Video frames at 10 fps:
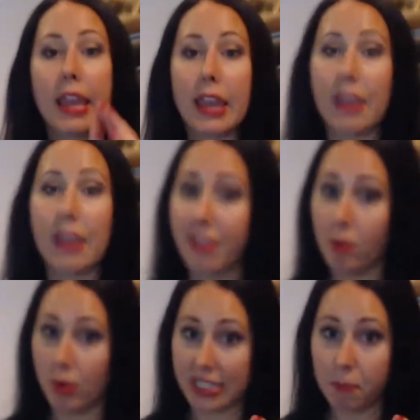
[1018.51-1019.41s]
if
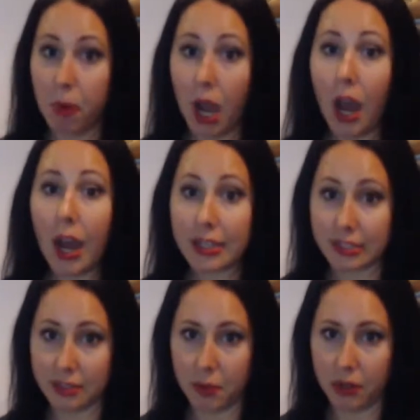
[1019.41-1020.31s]
it was
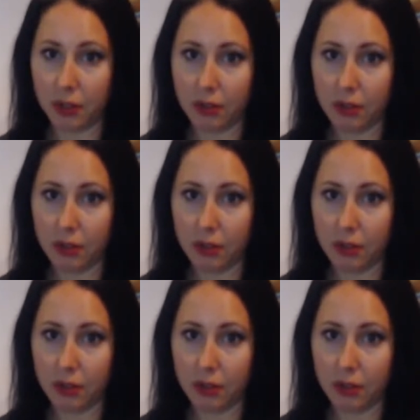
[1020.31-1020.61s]
possible.